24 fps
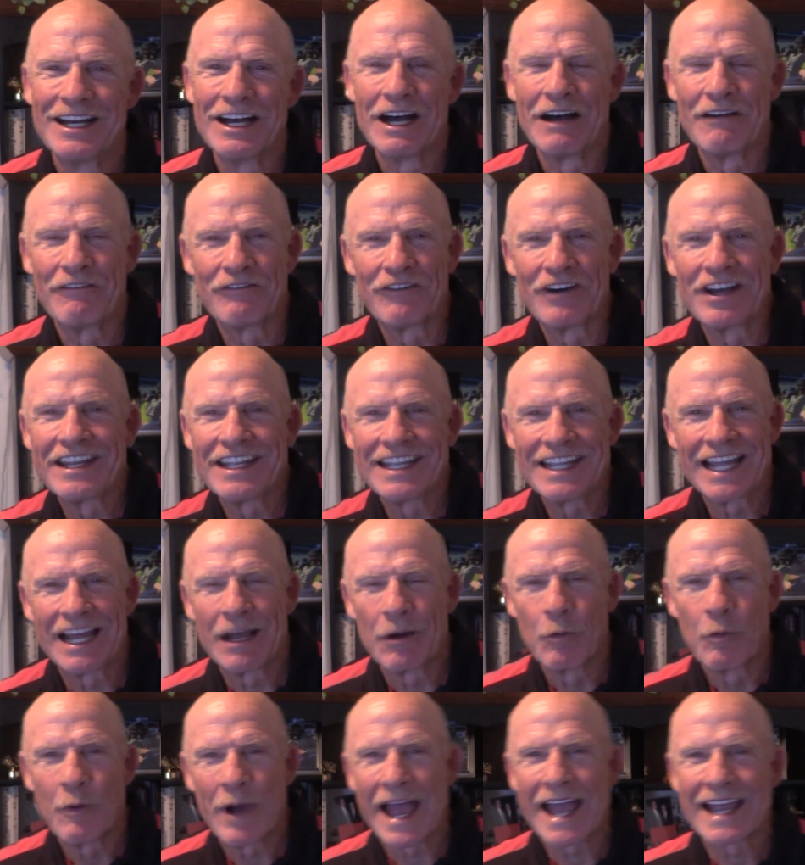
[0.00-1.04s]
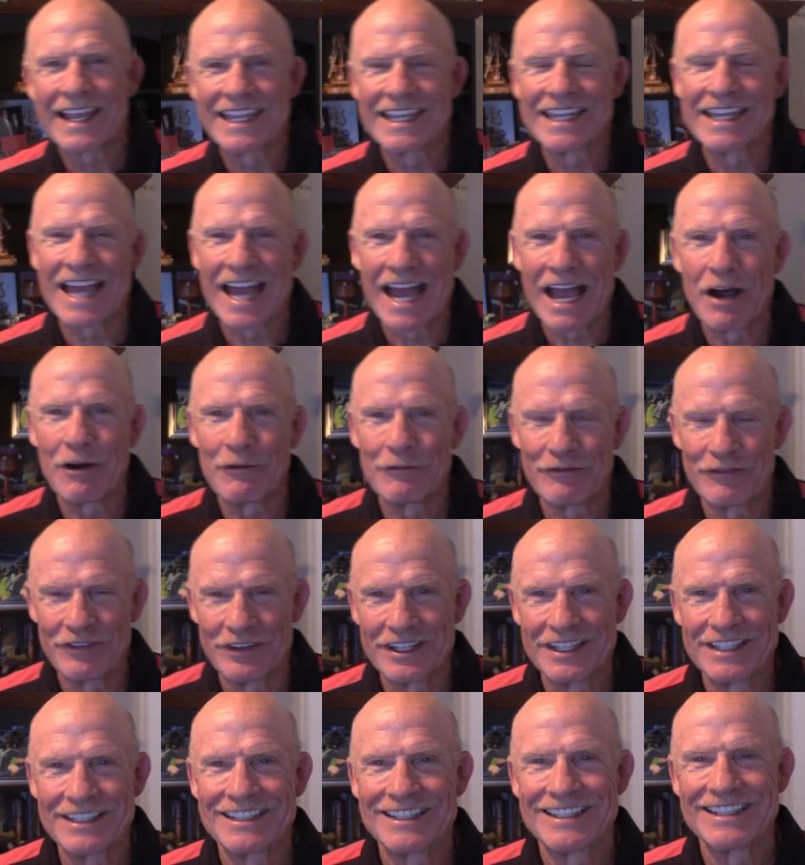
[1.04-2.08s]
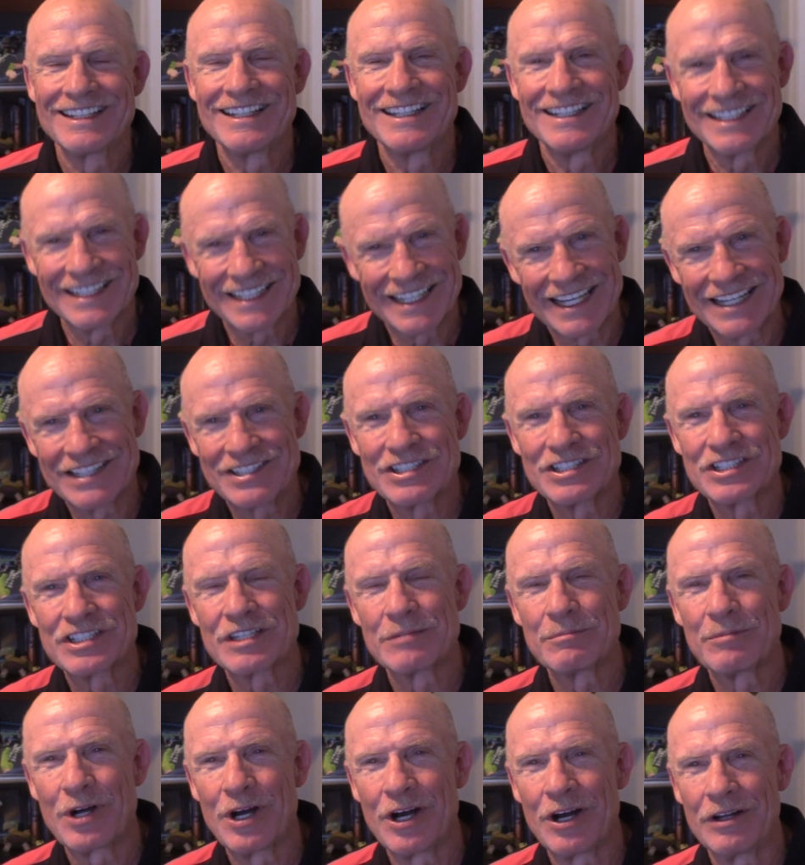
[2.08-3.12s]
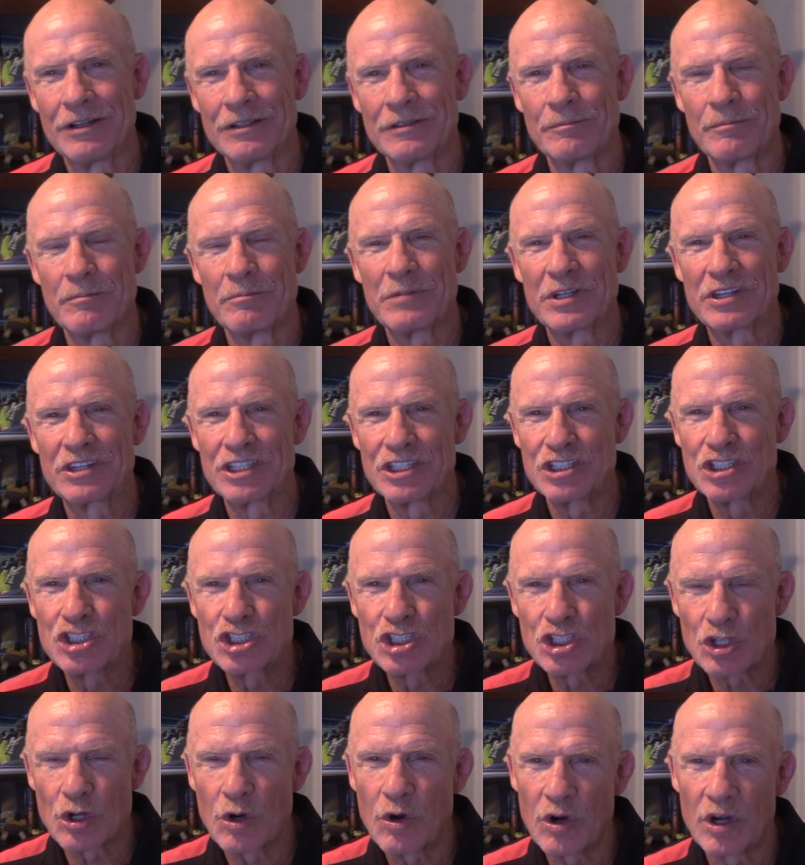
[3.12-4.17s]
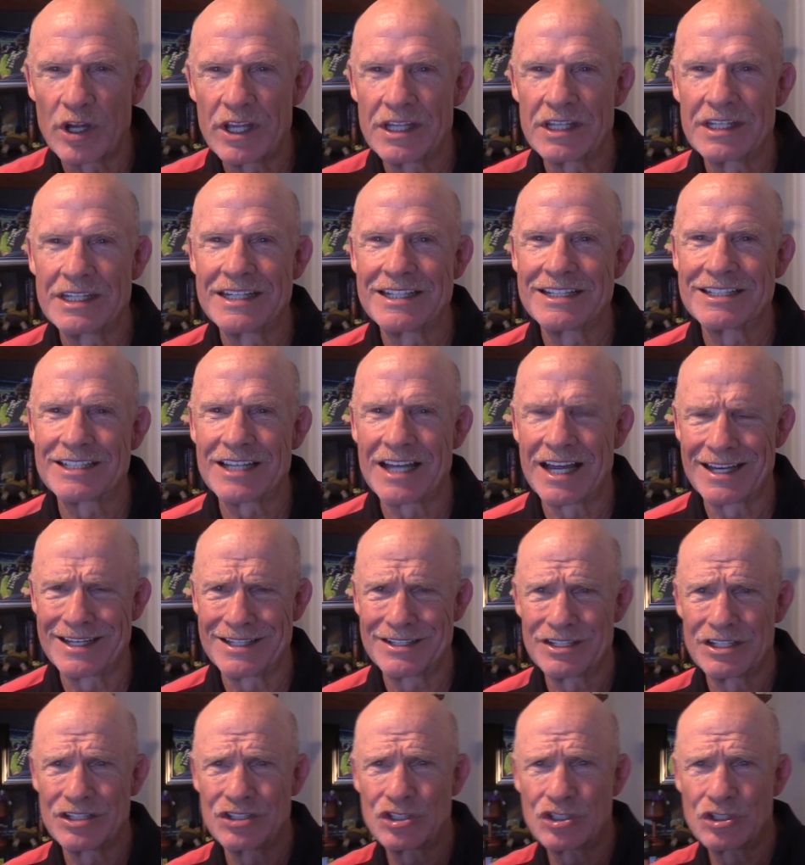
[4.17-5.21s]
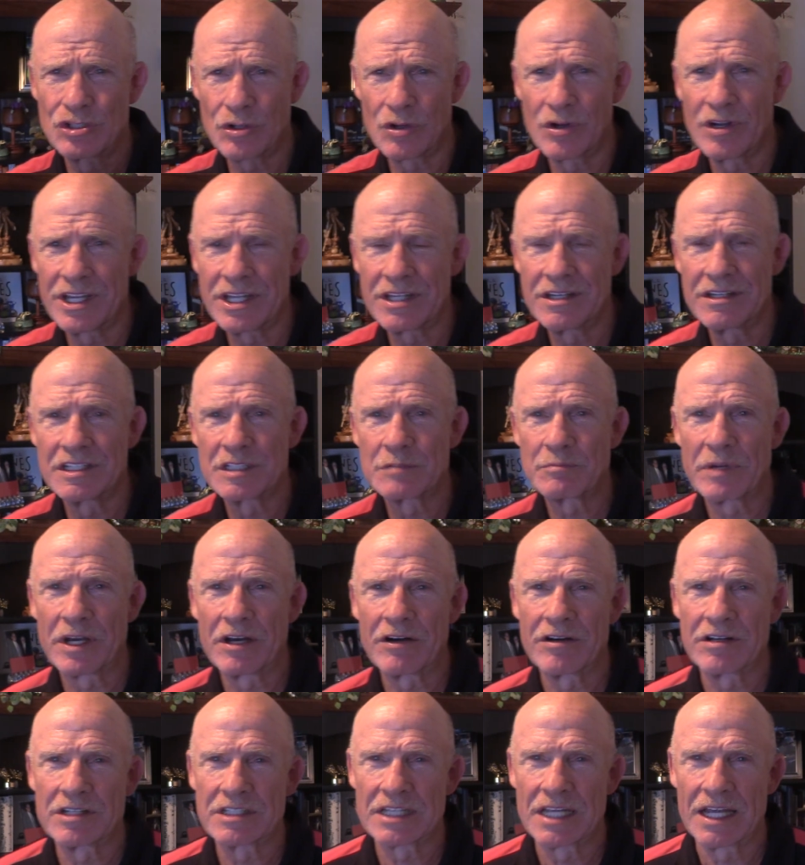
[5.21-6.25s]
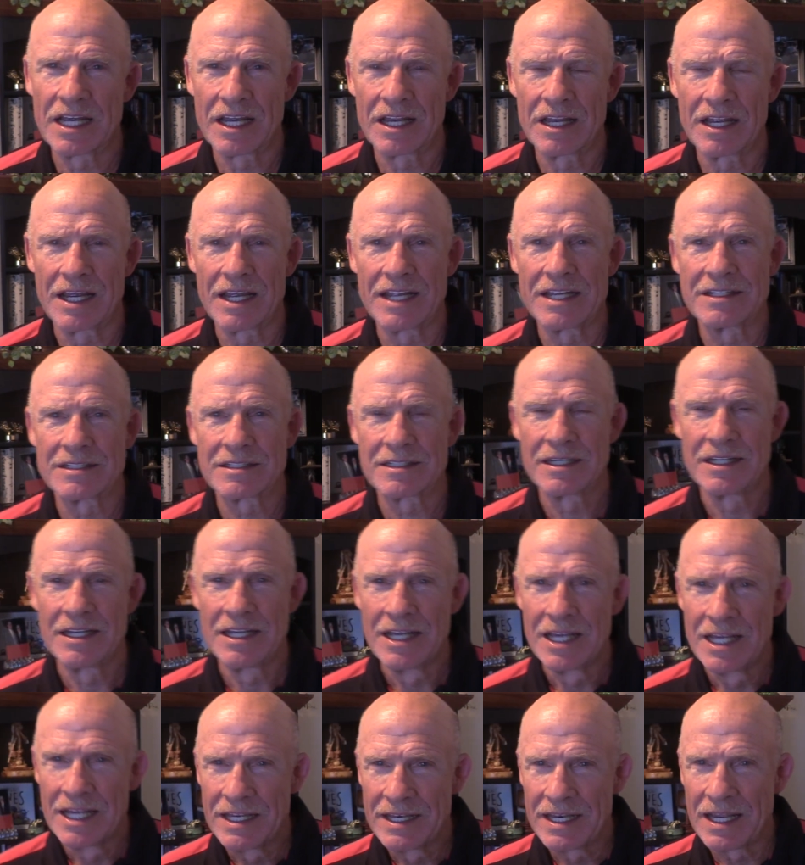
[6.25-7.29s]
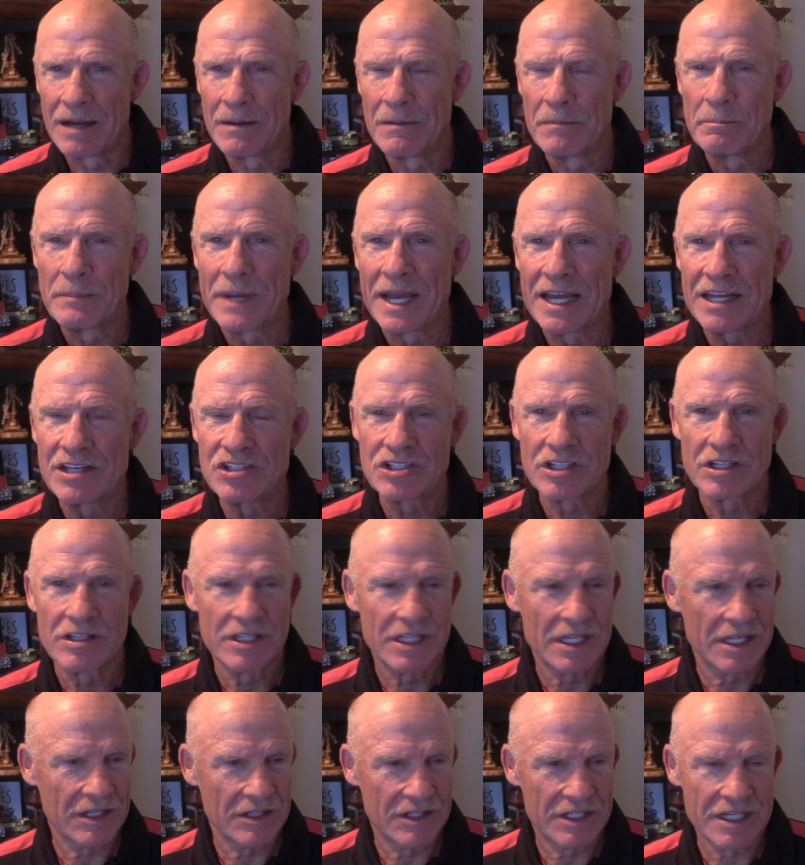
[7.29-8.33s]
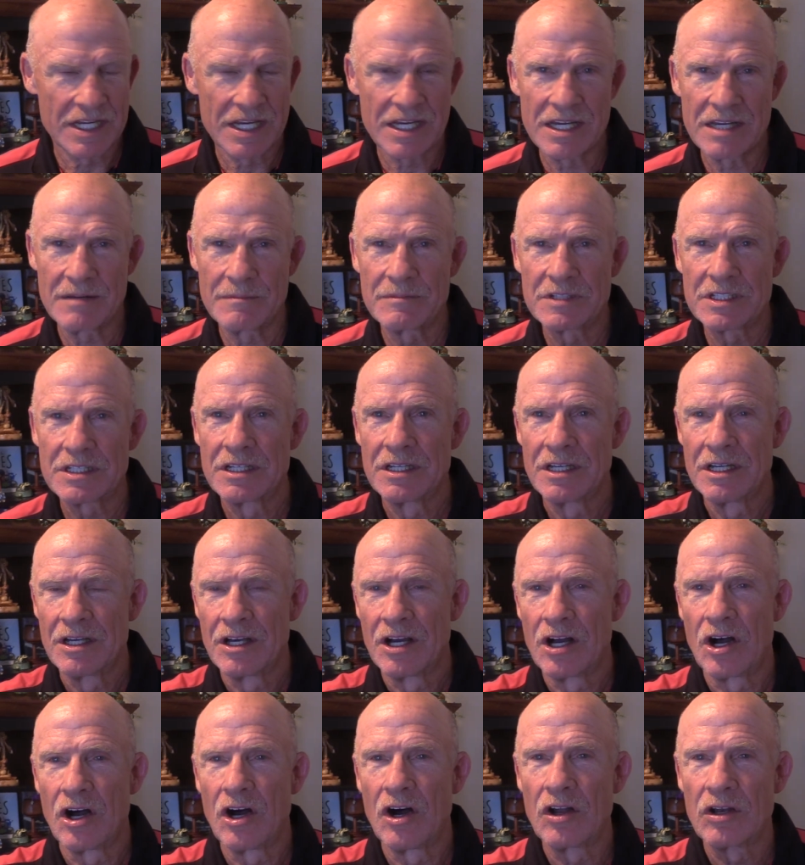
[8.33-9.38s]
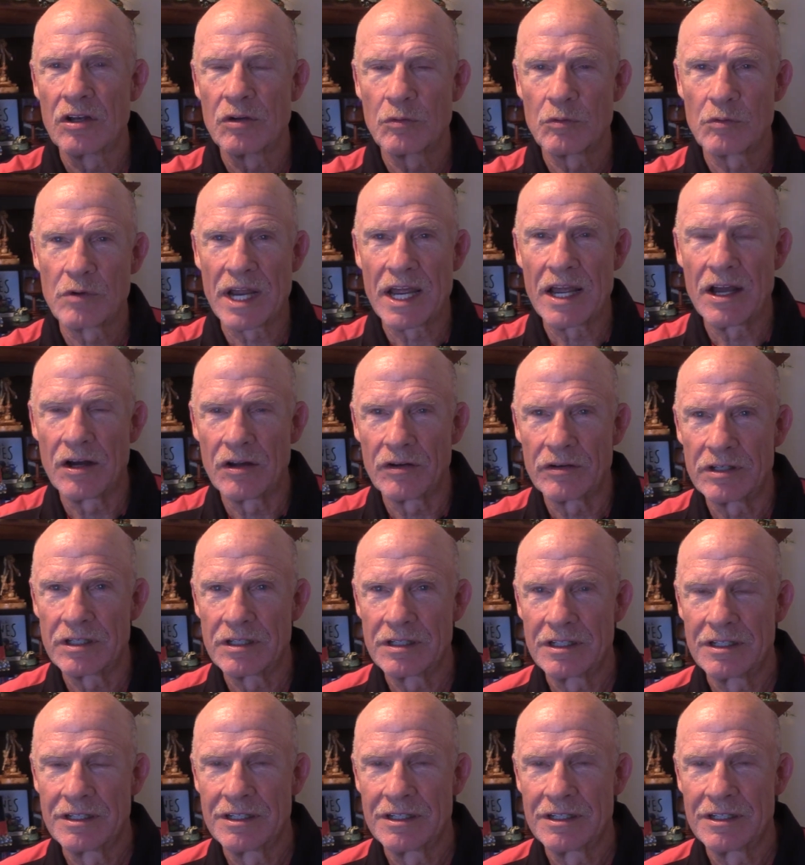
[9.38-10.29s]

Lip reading: a funny, wacky outfit, catches the ball. But the joy in his eyes, the joy in his parents' eyes. Now imagine that teams all around